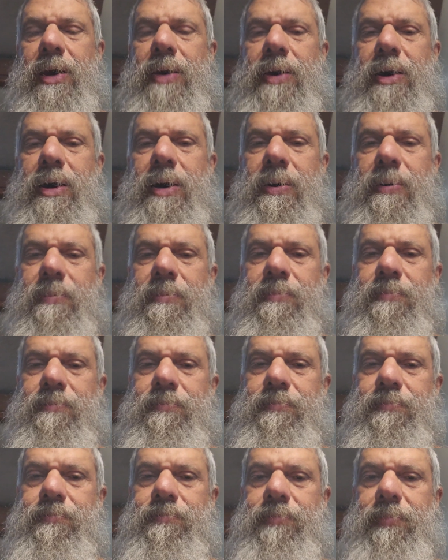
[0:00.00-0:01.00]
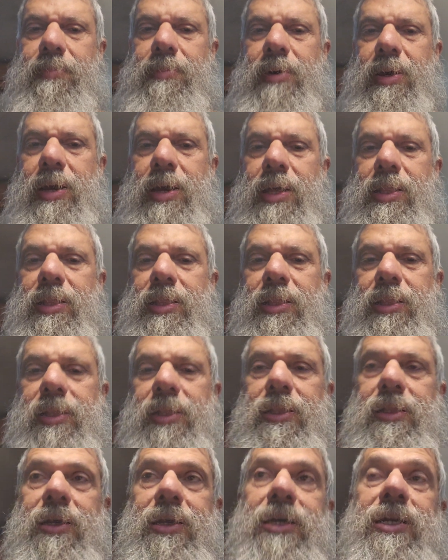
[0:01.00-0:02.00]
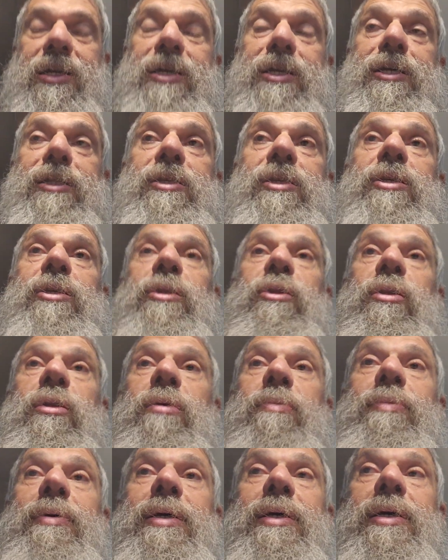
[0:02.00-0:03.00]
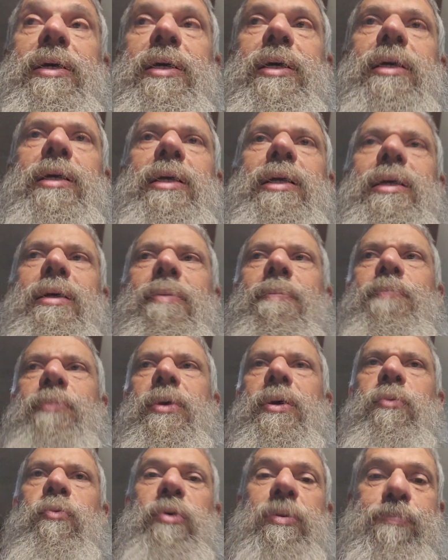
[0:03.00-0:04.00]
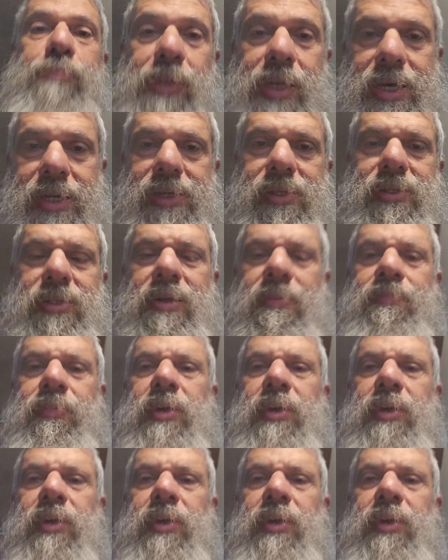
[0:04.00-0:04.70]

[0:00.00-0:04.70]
Um, and it needs to be replaced.